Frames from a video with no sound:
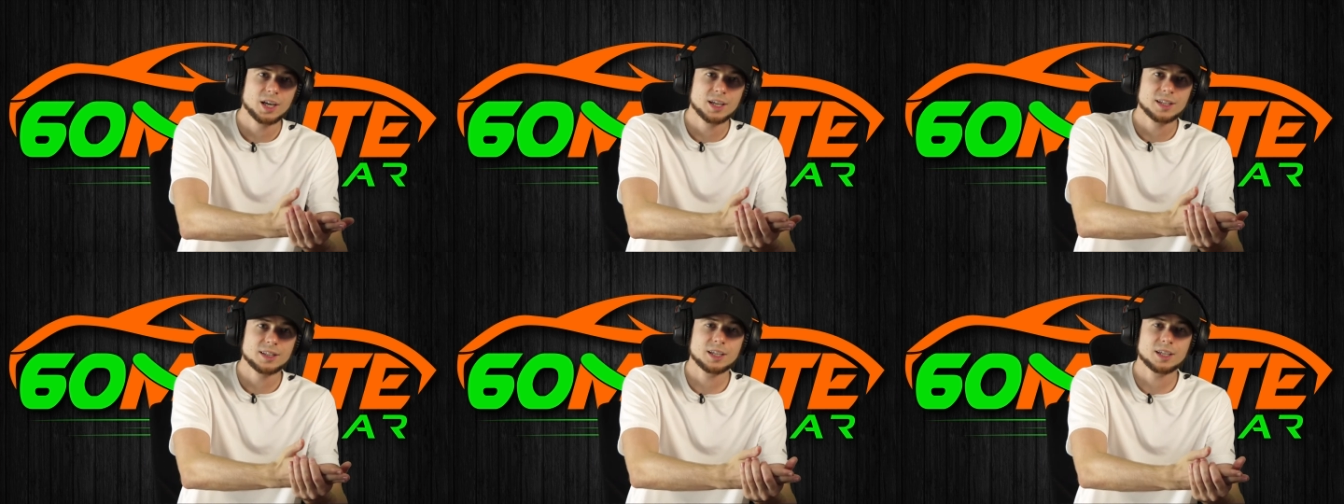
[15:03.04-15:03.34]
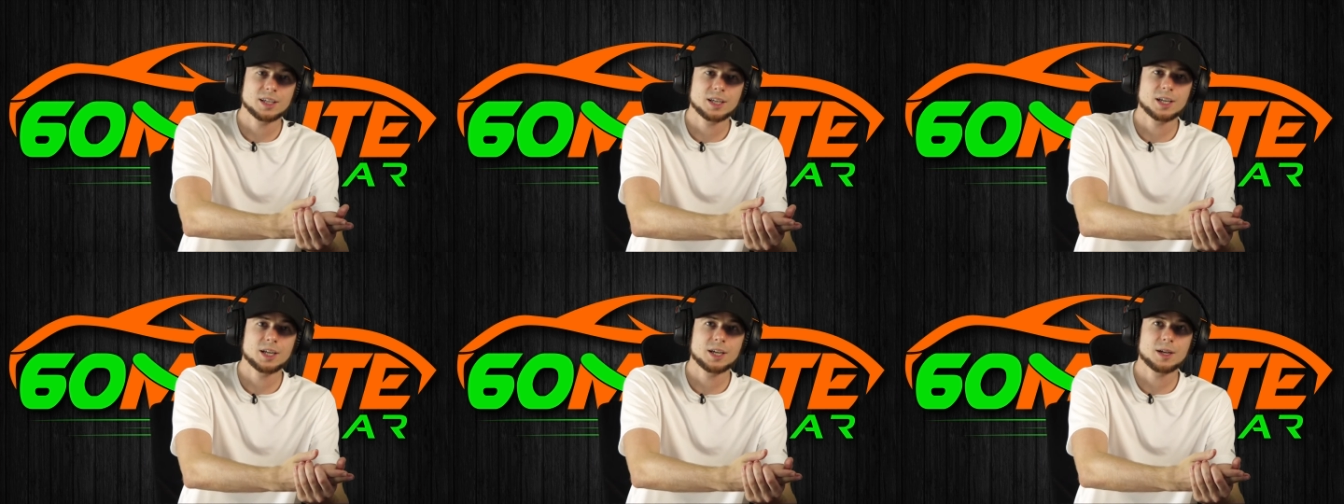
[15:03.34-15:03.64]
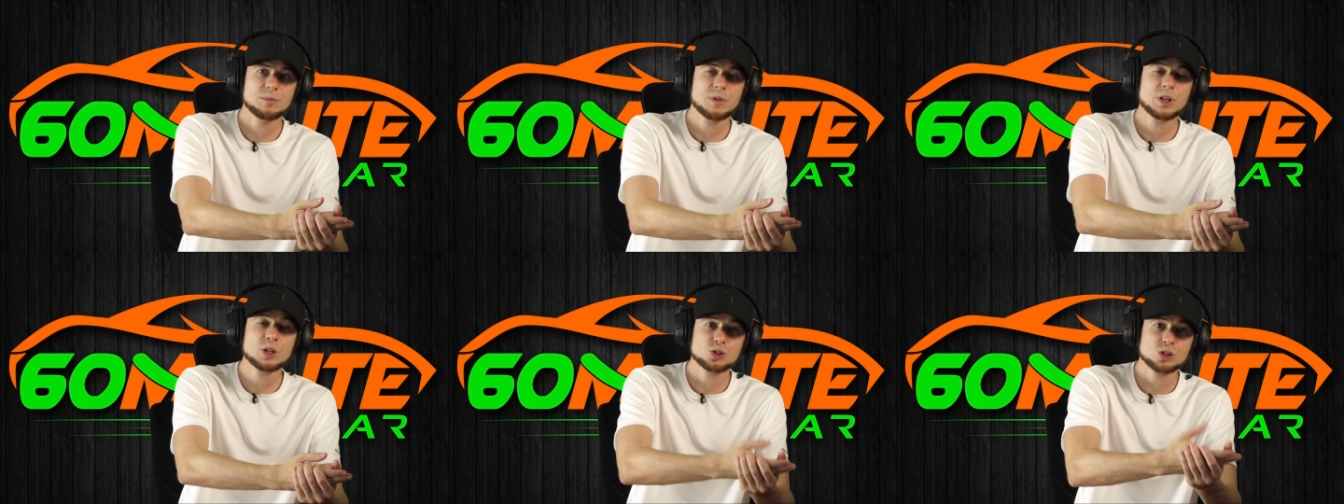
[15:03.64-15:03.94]

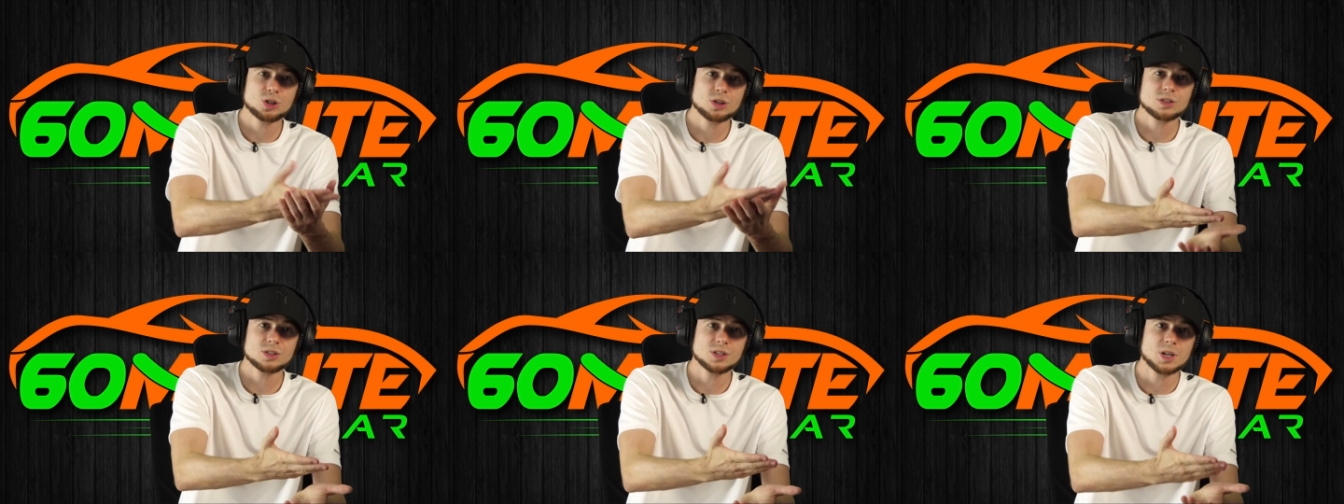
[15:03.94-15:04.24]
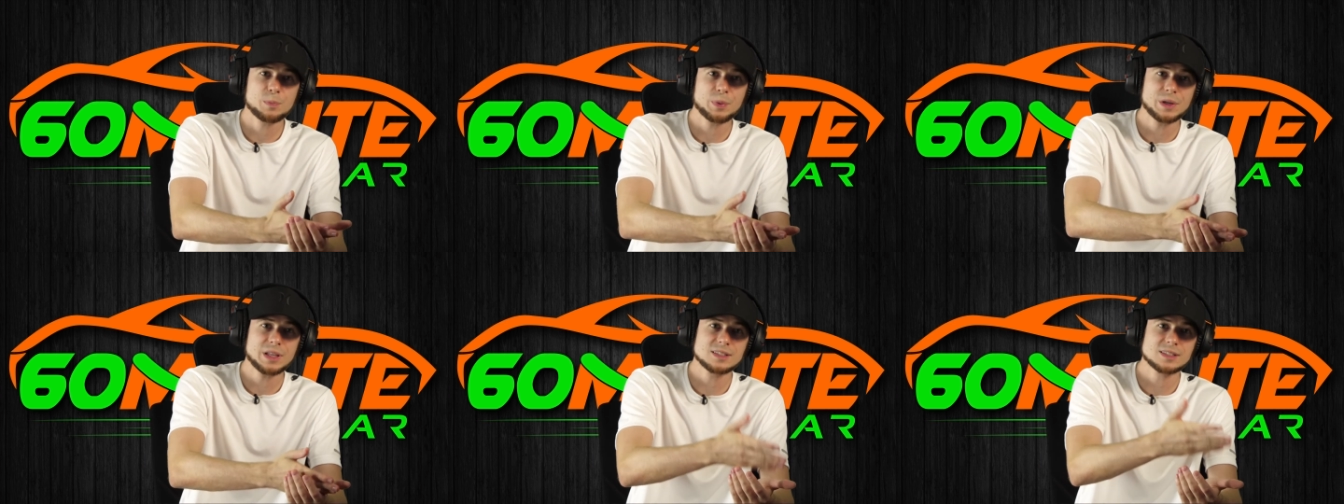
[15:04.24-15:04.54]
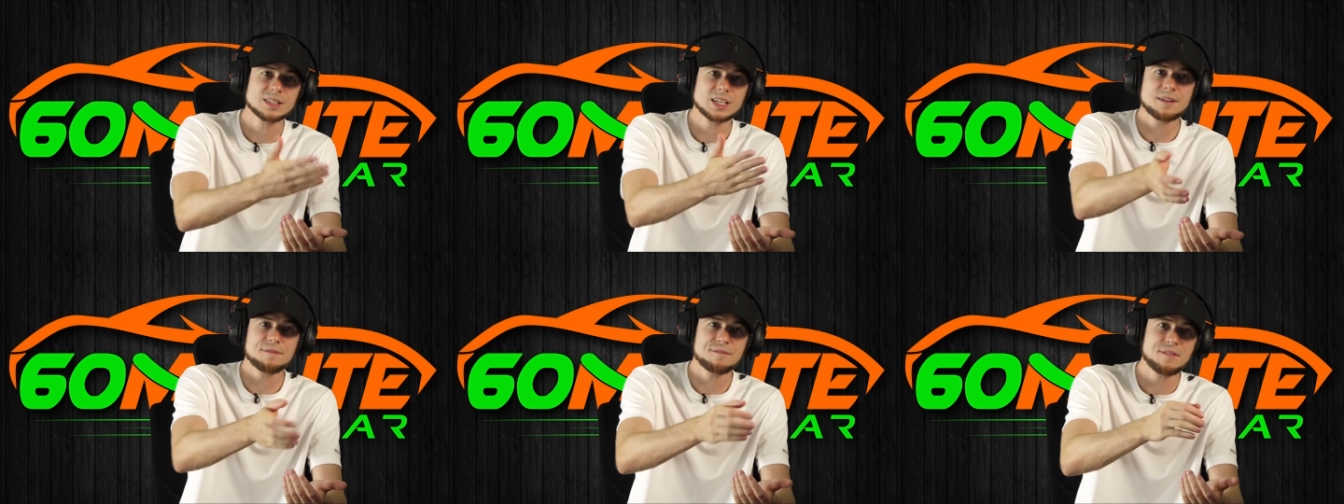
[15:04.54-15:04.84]
the insurance company is
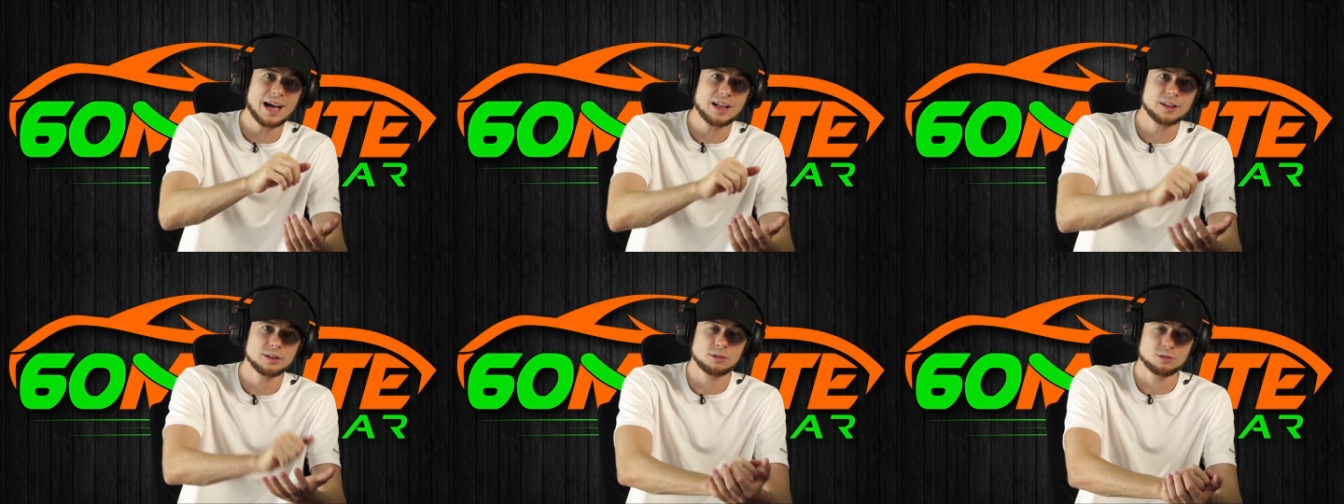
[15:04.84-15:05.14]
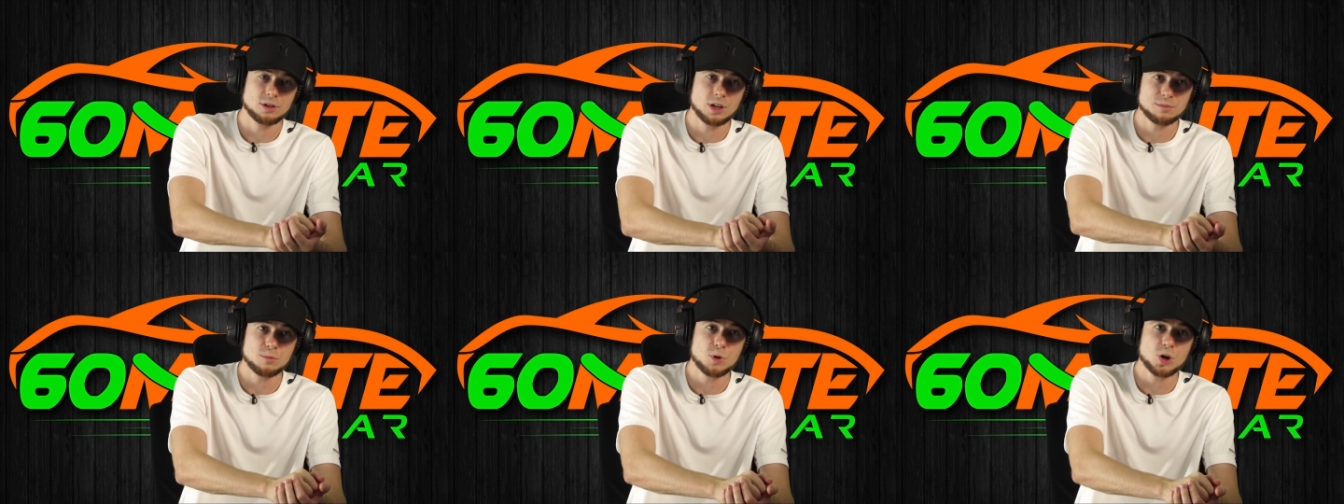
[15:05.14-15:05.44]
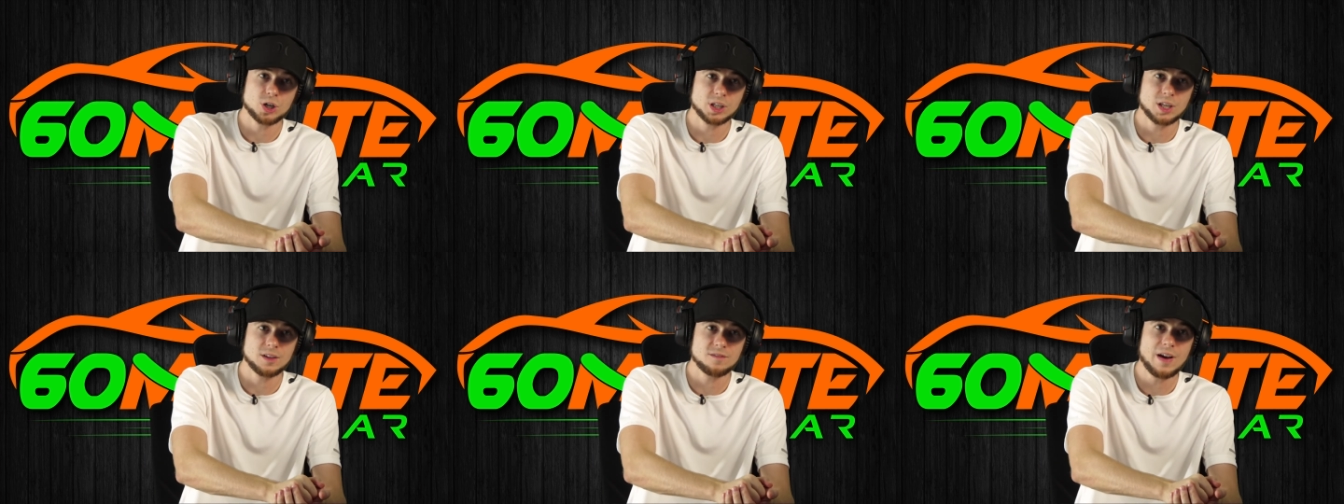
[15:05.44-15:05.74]
gonna value it at
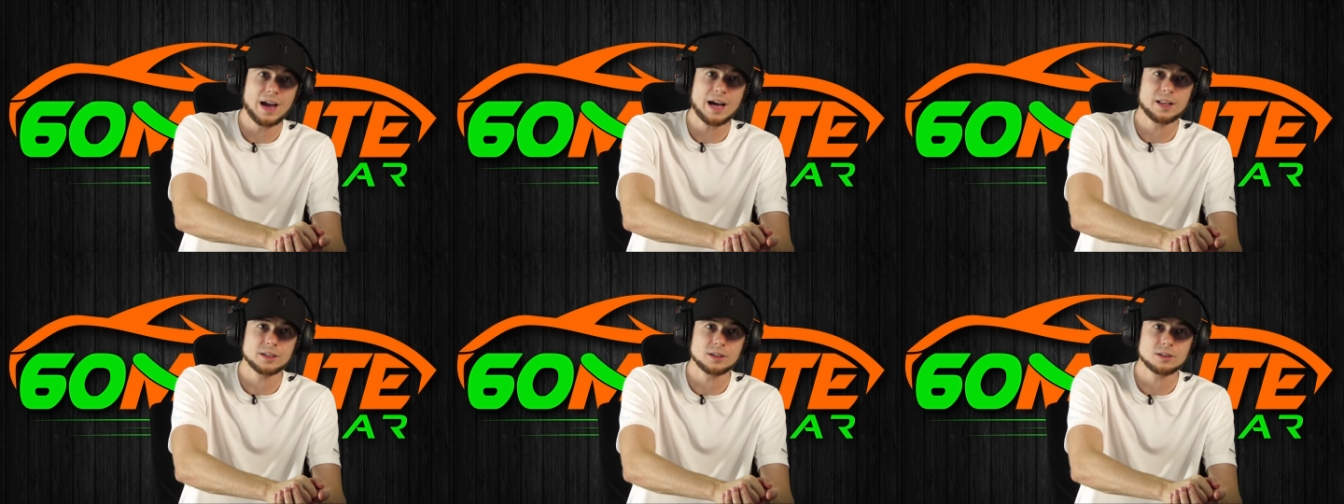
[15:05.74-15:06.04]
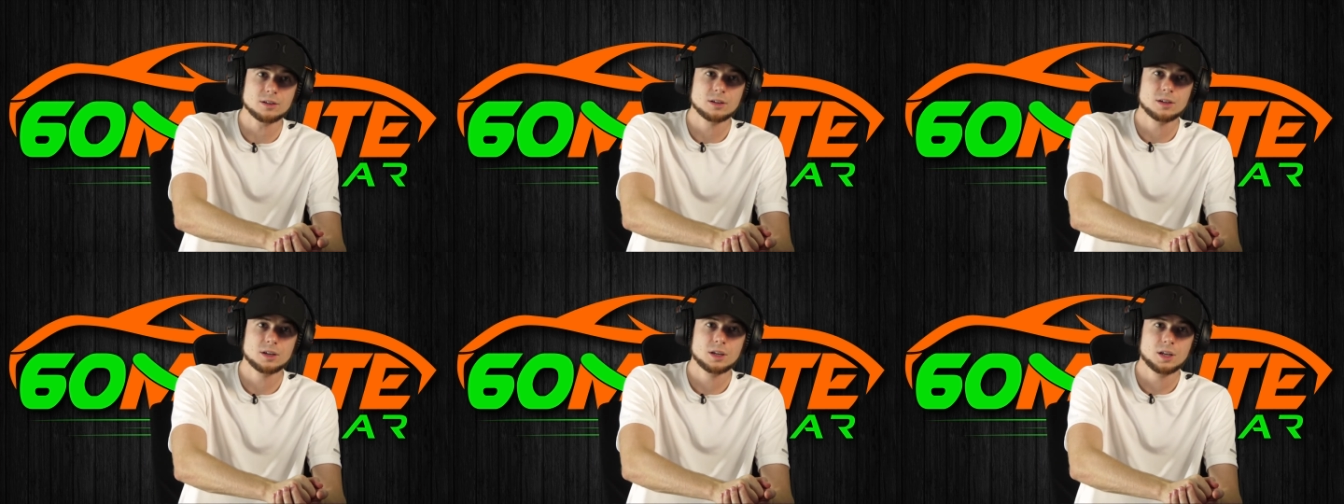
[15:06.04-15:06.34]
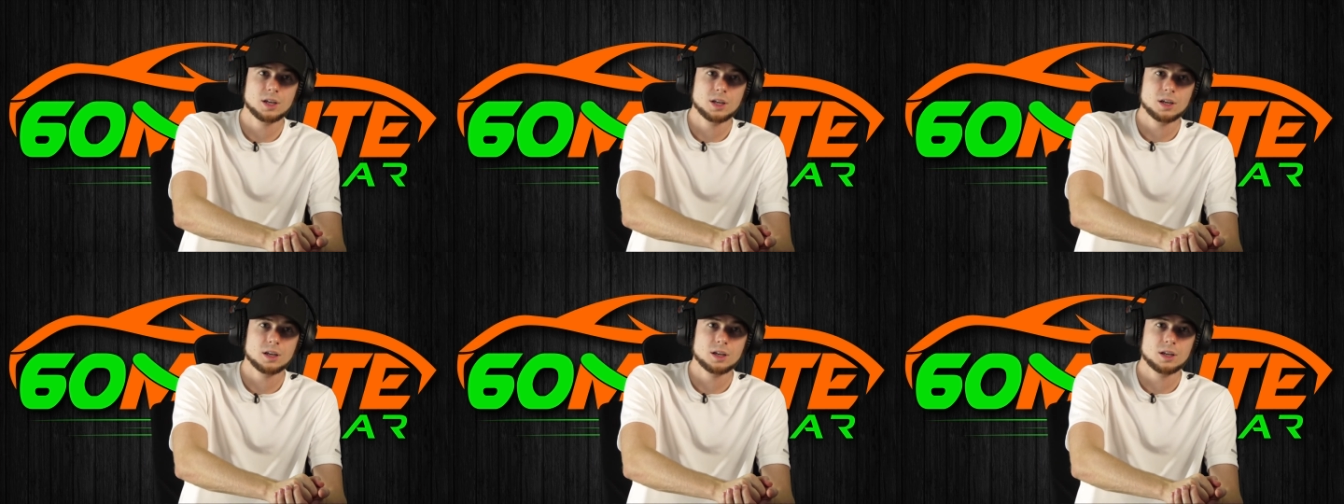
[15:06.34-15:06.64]
market value.
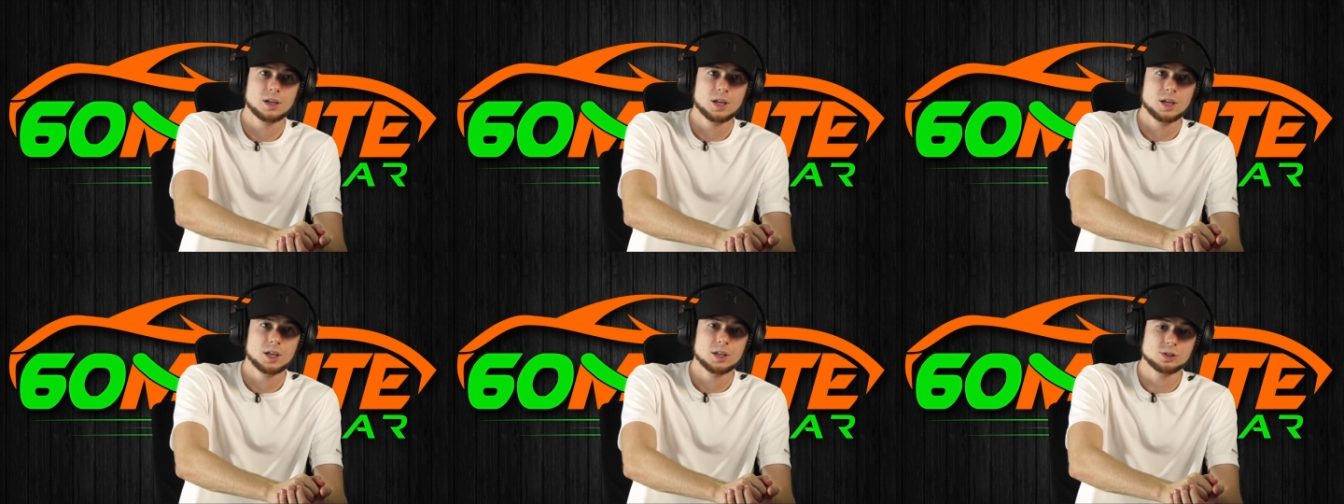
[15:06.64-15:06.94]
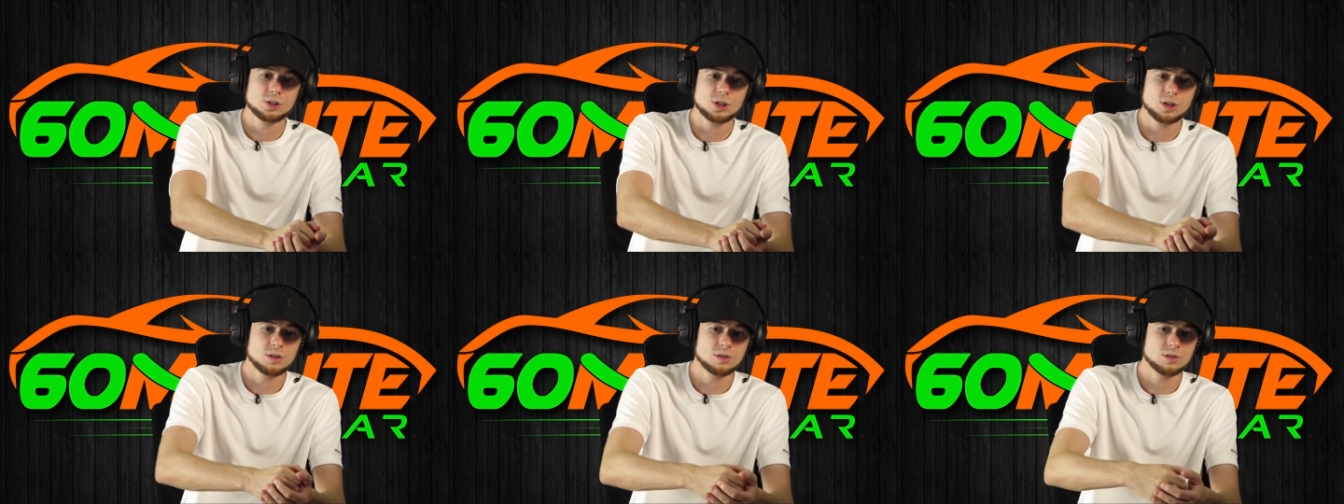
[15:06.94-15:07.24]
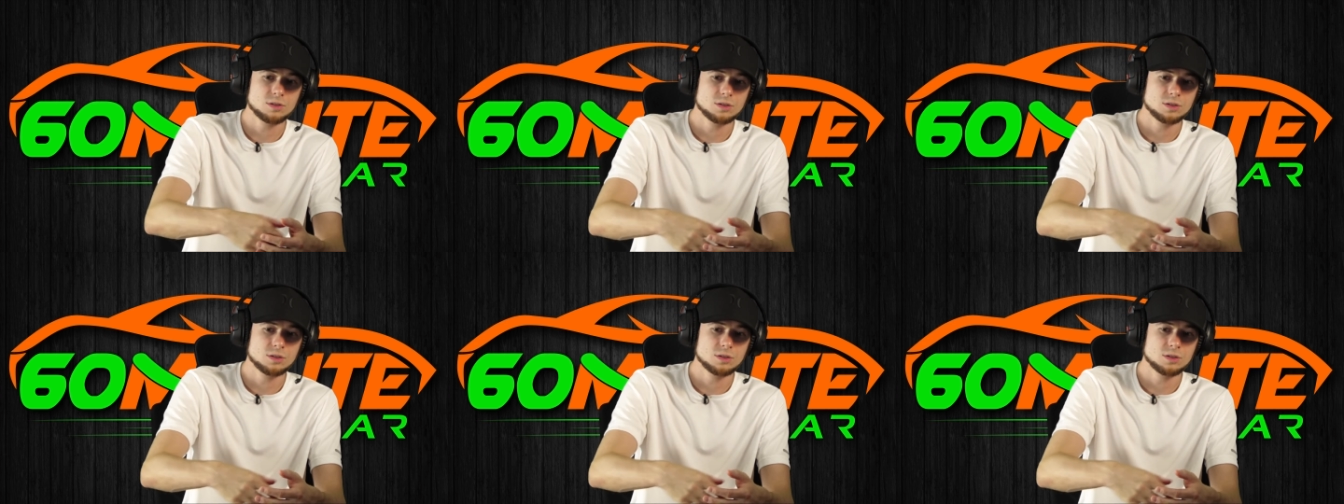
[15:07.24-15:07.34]
So